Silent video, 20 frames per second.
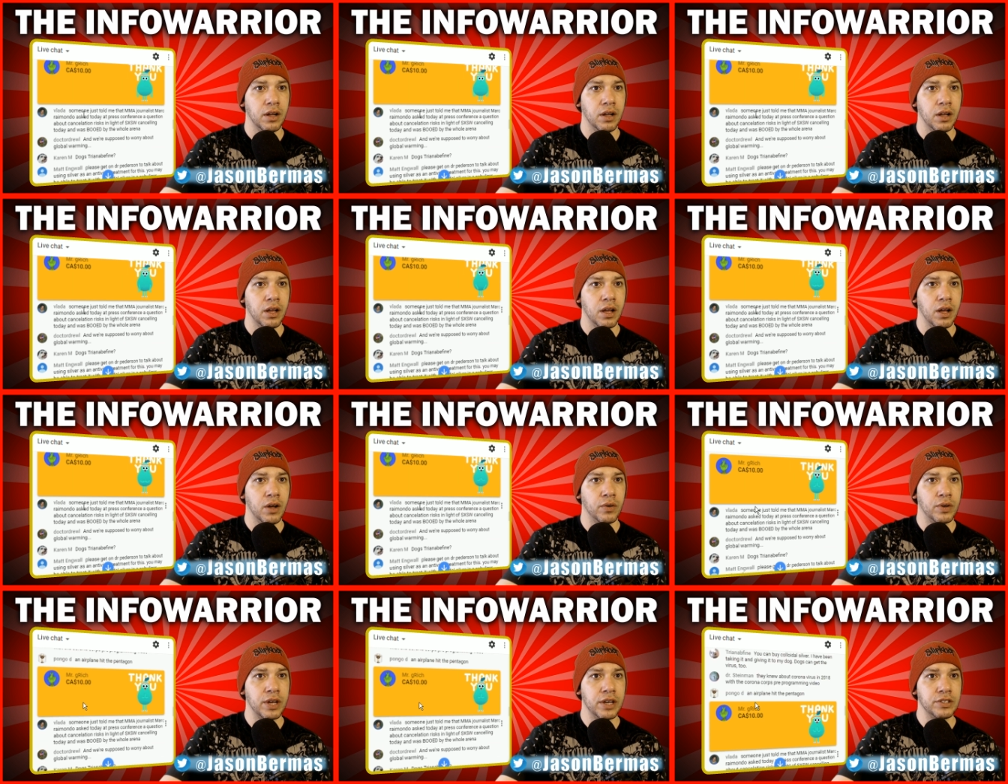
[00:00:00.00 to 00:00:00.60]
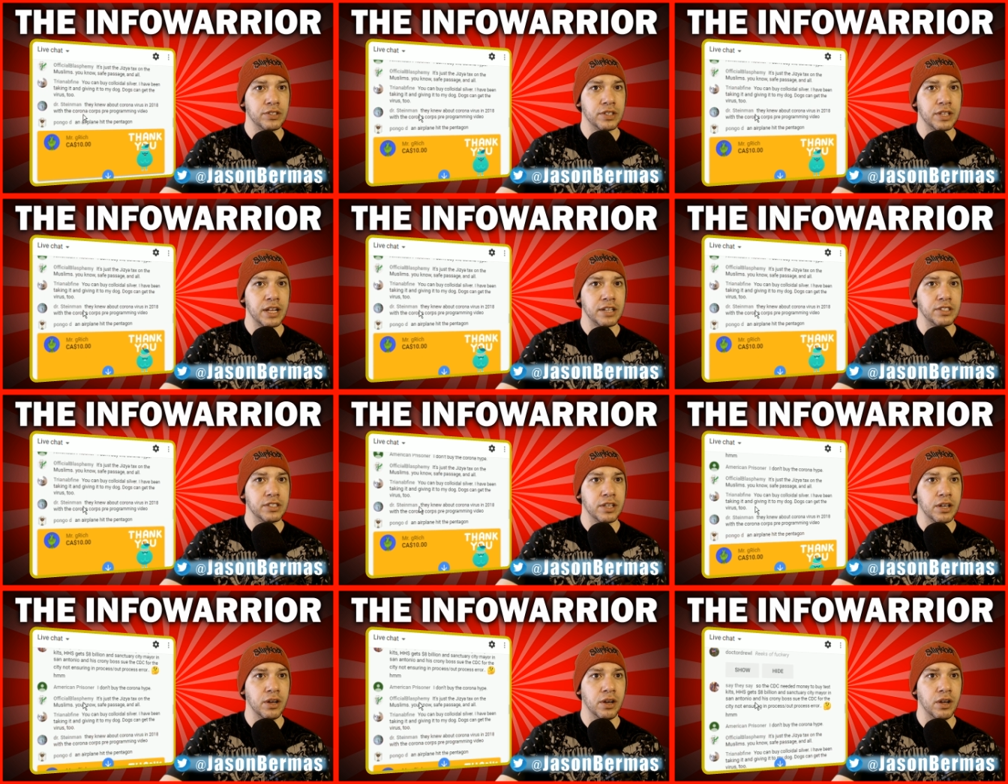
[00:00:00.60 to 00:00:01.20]
Okay, so that's
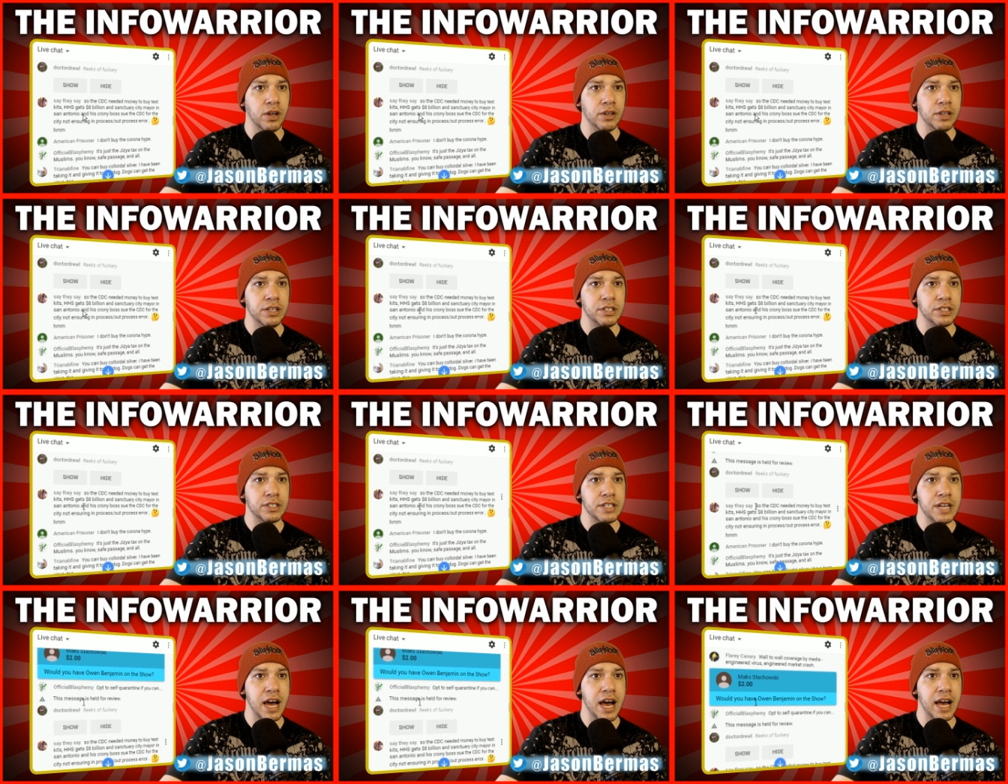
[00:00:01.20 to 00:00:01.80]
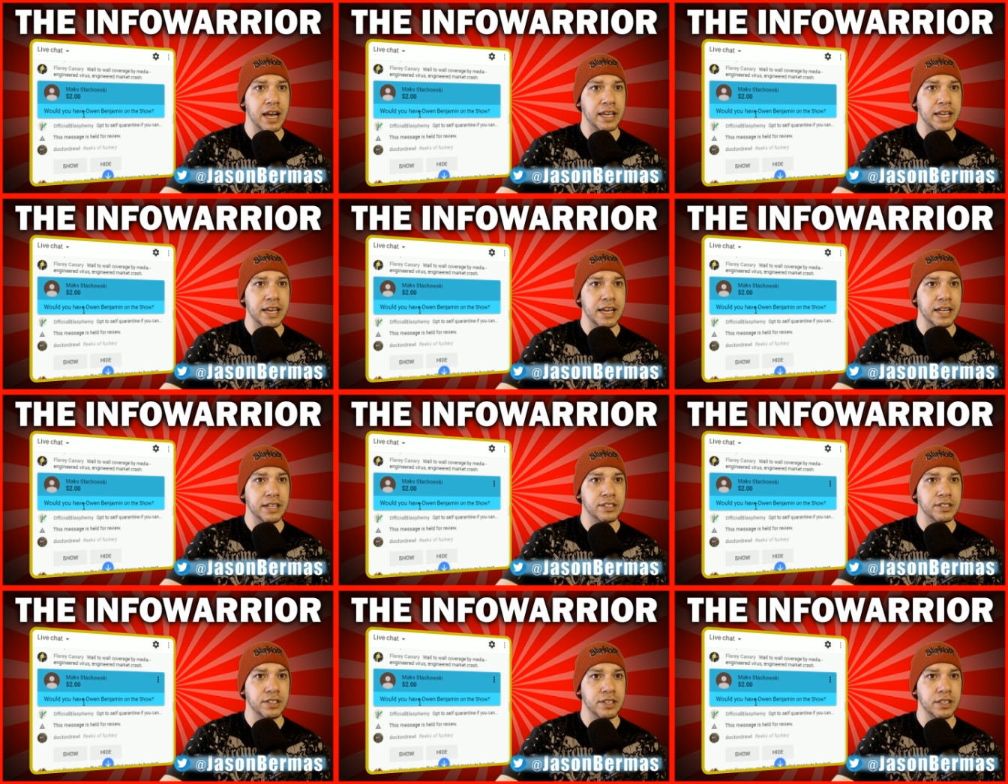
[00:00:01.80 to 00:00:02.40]
he's not
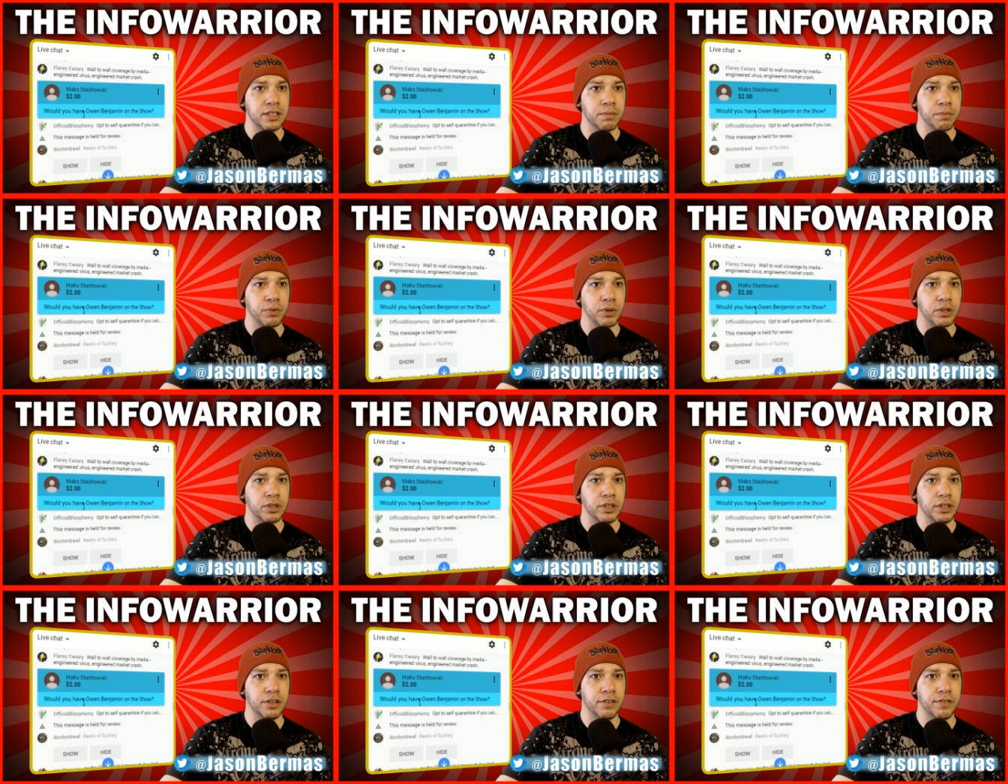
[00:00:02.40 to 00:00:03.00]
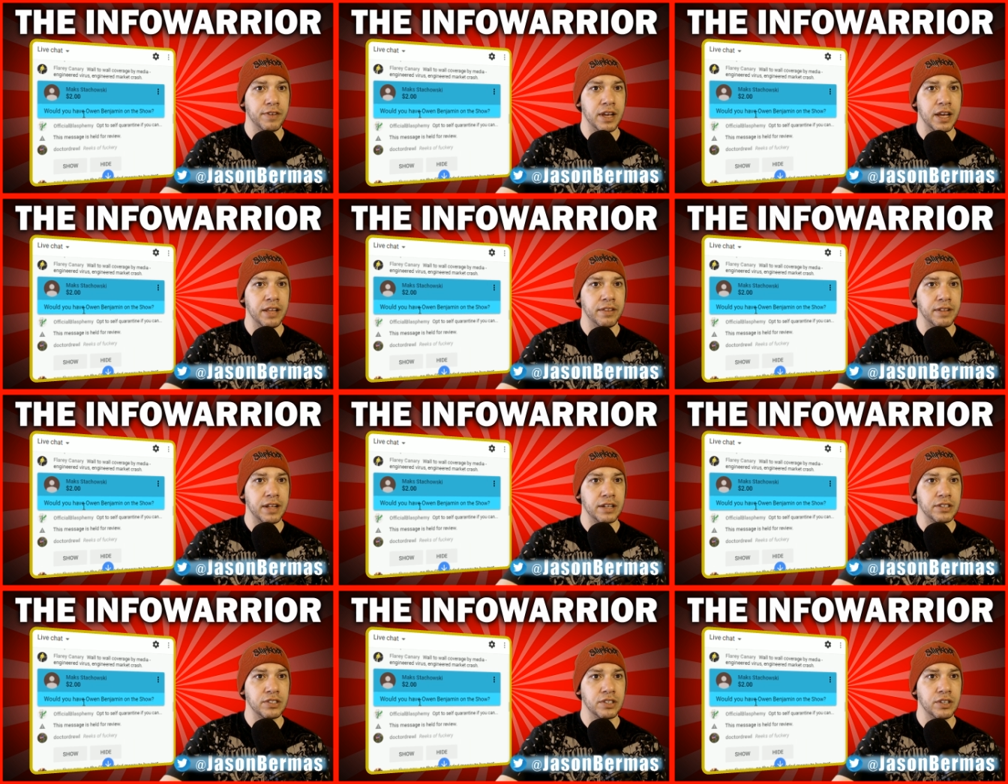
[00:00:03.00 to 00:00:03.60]
canceling the Brooklyn event.
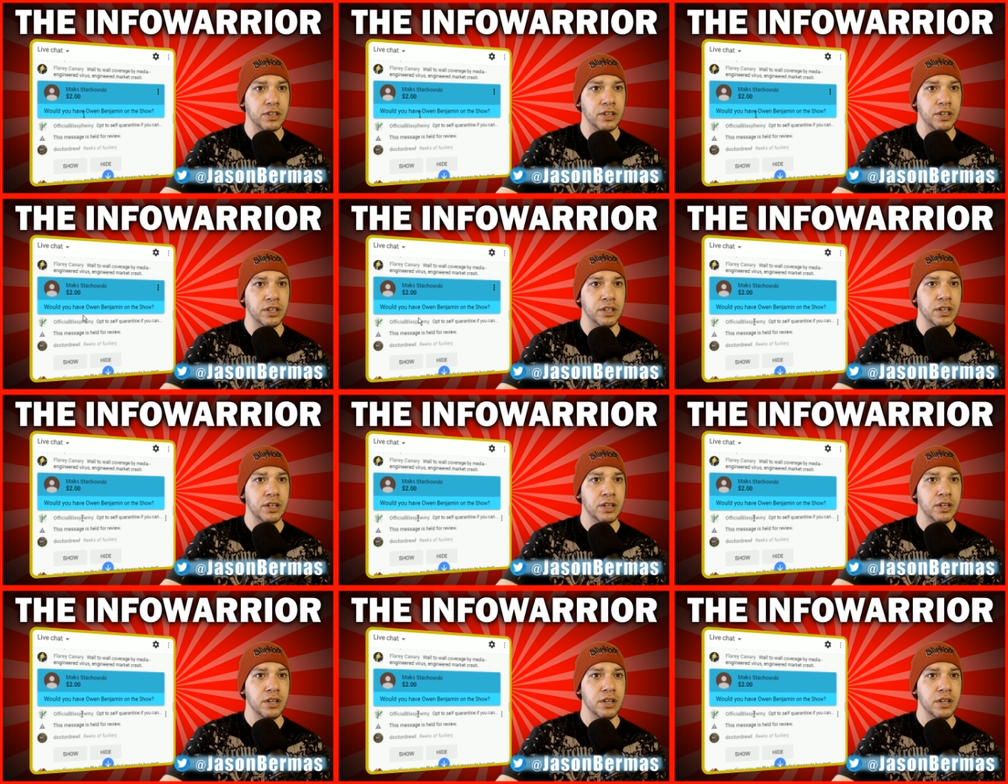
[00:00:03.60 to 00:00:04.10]
That's good.